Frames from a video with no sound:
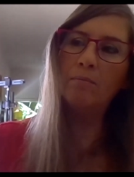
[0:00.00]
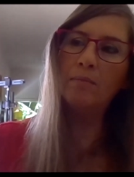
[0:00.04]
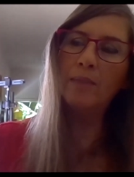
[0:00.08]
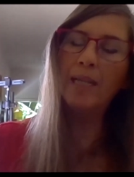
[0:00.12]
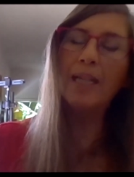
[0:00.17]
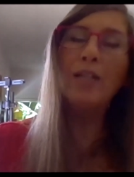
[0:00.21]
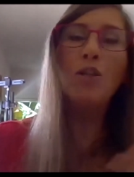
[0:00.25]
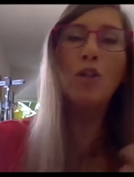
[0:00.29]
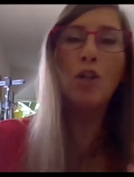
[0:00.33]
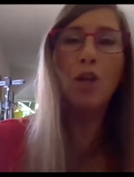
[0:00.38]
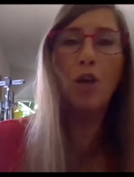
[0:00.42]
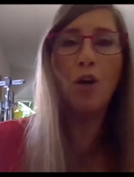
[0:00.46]

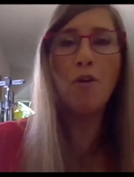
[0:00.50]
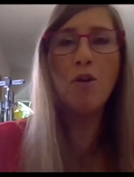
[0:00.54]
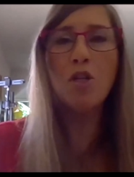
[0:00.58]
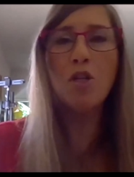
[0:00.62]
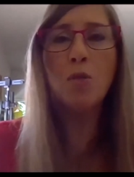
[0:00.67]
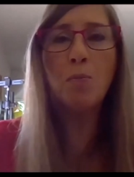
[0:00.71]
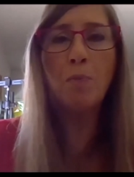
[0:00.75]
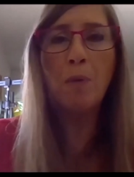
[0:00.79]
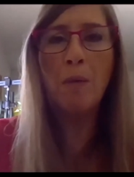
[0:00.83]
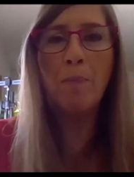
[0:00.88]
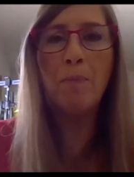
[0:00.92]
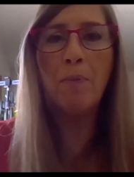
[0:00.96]

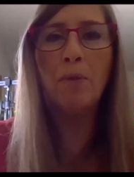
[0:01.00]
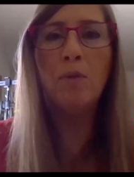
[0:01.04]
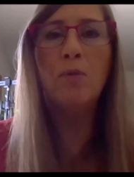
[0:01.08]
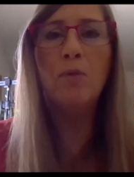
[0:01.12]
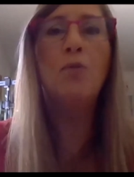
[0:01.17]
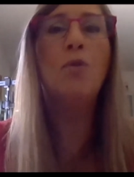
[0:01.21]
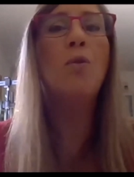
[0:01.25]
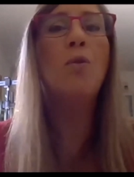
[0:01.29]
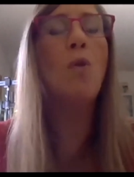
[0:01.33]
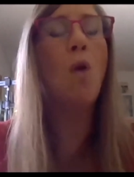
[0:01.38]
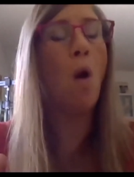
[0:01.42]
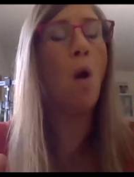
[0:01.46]
encouraged people
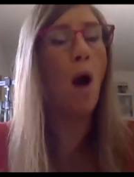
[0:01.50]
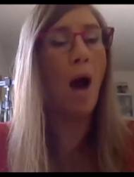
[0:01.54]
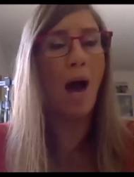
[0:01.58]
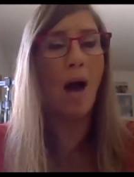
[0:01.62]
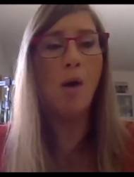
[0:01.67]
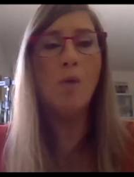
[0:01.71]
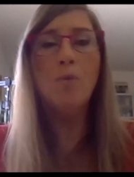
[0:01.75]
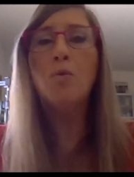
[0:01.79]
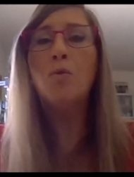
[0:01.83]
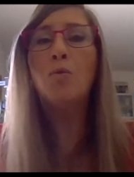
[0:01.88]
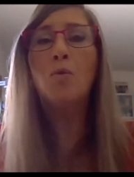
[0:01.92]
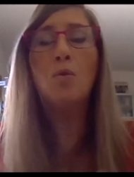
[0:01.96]
to go
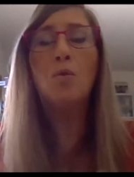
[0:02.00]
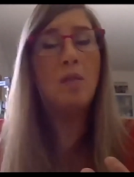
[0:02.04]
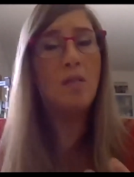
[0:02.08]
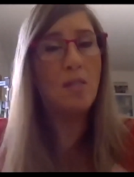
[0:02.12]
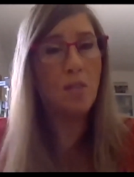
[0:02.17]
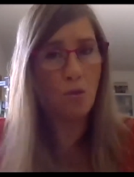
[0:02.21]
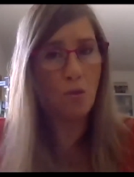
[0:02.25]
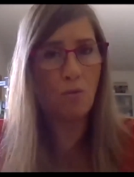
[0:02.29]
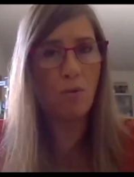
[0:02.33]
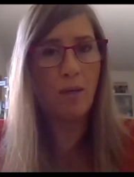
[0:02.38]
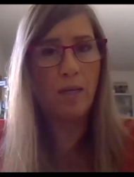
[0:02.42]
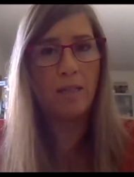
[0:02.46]
out to the
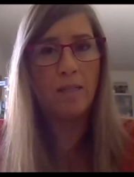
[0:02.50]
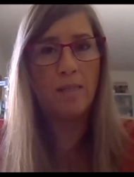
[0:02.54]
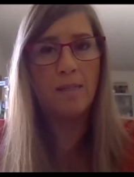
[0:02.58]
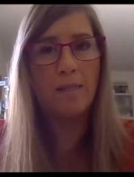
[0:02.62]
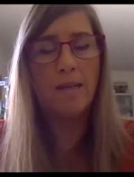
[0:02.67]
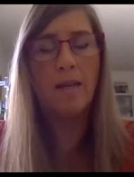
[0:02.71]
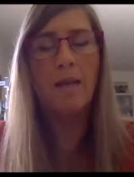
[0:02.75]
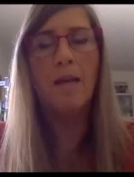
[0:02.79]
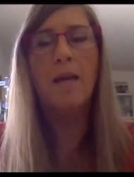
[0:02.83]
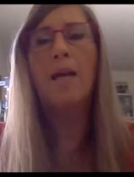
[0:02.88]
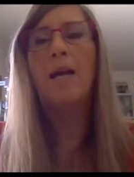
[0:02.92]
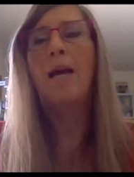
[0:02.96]
streets
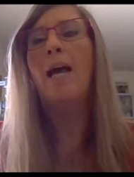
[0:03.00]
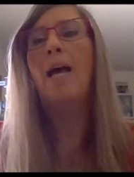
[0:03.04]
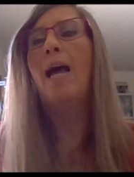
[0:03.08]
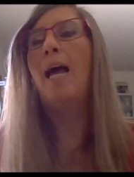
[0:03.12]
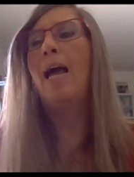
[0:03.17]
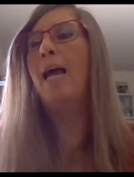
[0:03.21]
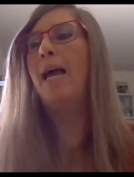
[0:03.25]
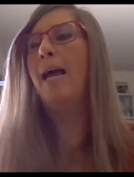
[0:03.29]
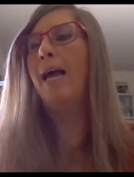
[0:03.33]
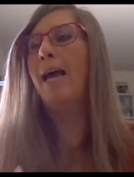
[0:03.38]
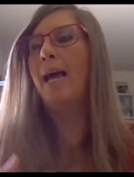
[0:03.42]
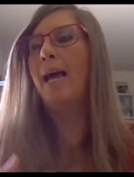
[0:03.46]

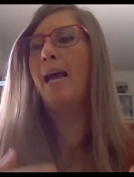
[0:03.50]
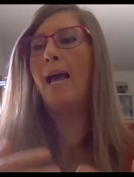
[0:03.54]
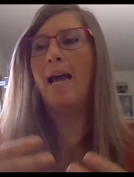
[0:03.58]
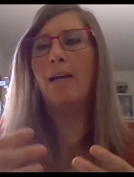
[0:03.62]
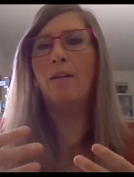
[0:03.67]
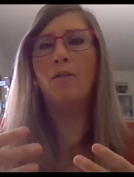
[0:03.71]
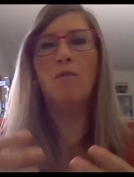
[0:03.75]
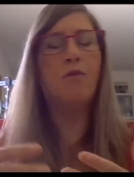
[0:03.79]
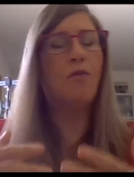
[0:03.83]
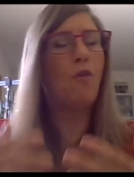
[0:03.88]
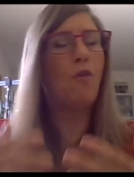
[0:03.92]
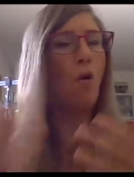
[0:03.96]

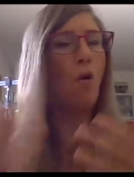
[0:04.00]
and